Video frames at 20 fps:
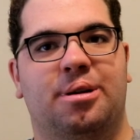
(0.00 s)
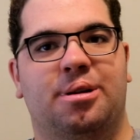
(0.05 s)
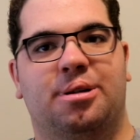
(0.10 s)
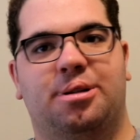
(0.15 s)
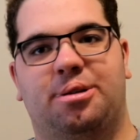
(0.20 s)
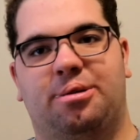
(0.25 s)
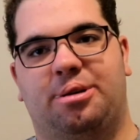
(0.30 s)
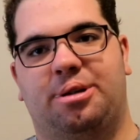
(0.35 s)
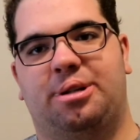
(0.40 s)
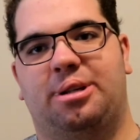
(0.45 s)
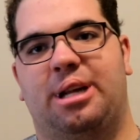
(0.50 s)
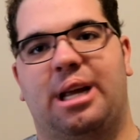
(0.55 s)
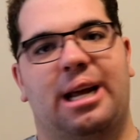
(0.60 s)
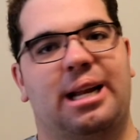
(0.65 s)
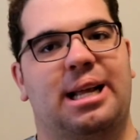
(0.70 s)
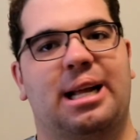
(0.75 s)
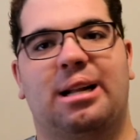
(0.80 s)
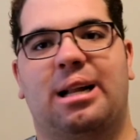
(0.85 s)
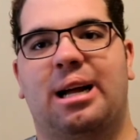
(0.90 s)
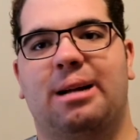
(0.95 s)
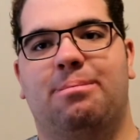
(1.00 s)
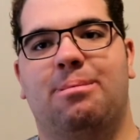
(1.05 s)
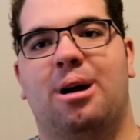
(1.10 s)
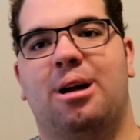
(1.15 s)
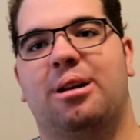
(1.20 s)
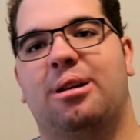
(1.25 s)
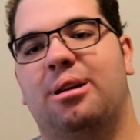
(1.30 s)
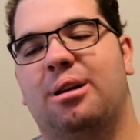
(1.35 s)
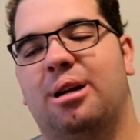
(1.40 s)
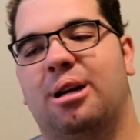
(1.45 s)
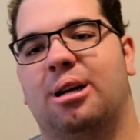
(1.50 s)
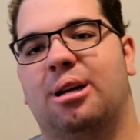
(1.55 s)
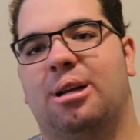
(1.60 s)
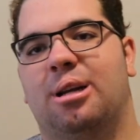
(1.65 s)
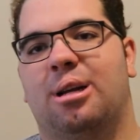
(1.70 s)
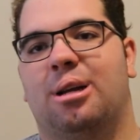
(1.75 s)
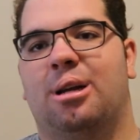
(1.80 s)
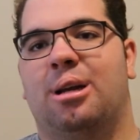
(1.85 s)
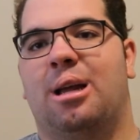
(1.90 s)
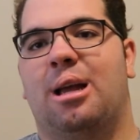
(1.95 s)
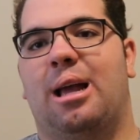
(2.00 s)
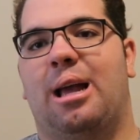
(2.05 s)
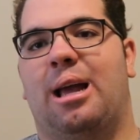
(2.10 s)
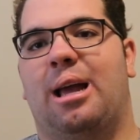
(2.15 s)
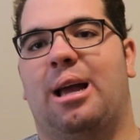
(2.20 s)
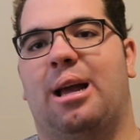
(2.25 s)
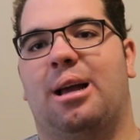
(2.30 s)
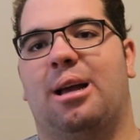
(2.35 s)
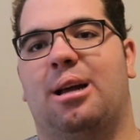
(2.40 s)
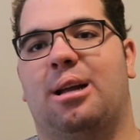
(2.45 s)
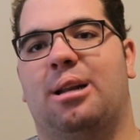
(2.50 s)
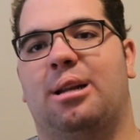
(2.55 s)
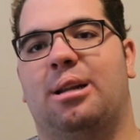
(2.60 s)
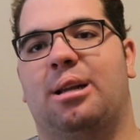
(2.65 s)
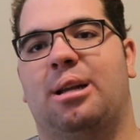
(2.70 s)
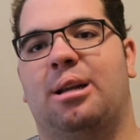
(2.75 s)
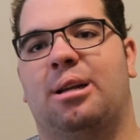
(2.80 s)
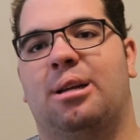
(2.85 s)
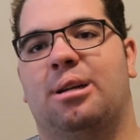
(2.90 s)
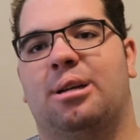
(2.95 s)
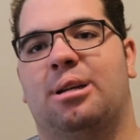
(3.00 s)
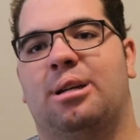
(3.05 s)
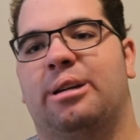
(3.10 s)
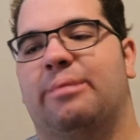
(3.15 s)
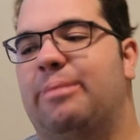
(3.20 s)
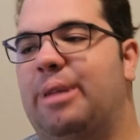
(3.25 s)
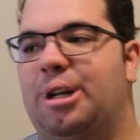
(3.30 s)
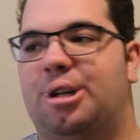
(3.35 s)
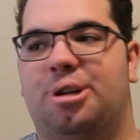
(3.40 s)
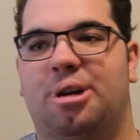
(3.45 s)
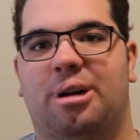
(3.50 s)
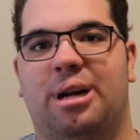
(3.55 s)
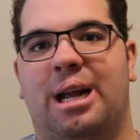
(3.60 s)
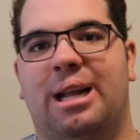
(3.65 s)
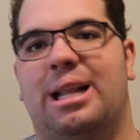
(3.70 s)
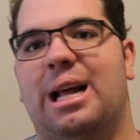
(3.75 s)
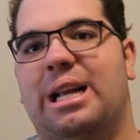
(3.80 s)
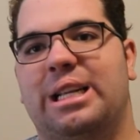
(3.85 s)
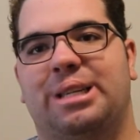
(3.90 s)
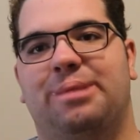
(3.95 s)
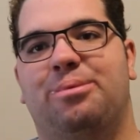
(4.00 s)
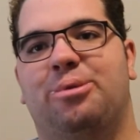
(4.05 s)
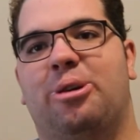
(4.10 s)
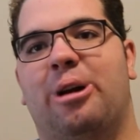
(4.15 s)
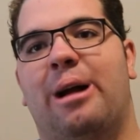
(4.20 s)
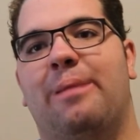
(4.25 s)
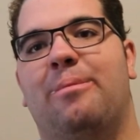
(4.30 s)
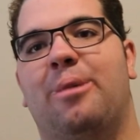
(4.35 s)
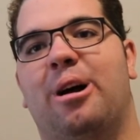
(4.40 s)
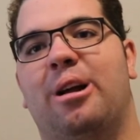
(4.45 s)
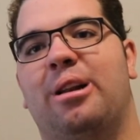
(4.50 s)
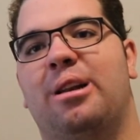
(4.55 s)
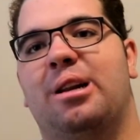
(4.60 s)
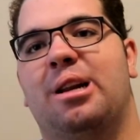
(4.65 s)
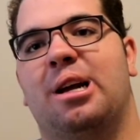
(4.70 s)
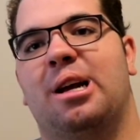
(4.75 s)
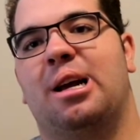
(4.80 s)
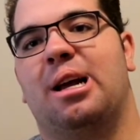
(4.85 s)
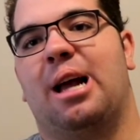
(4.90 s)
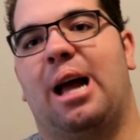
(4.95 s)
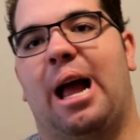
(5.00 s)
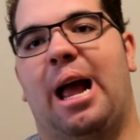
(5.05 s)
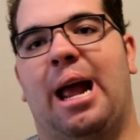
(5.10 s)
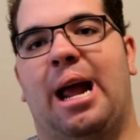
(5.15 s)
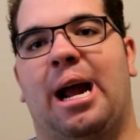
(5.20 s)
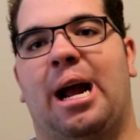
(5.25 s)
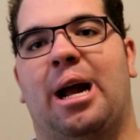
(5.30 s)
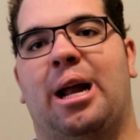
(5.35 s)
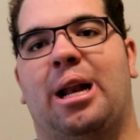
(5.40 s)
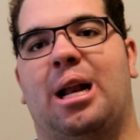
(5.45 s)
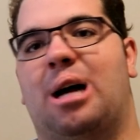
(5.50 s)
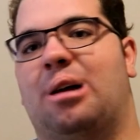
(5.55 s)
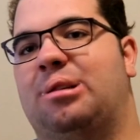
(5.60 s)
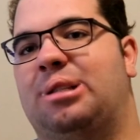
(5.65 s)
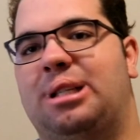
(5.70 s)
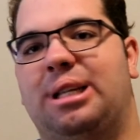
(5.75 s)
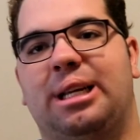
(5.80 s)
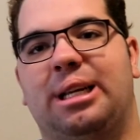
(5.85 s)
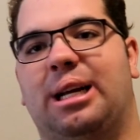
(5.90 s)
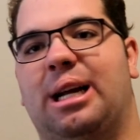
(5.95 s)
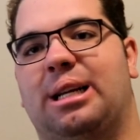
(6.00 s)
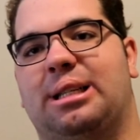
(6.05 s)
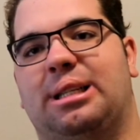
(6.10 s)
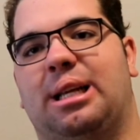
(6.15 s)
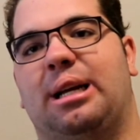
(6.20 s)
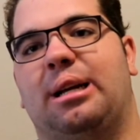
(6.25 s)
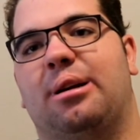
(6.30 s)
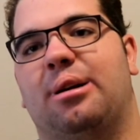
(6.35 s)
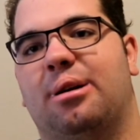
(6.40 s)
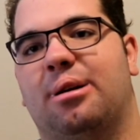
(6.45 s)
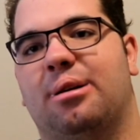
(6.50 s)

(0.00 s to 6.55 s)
So just hit that like button, and make sure you hit that subscribe button, and I'll see you guys later.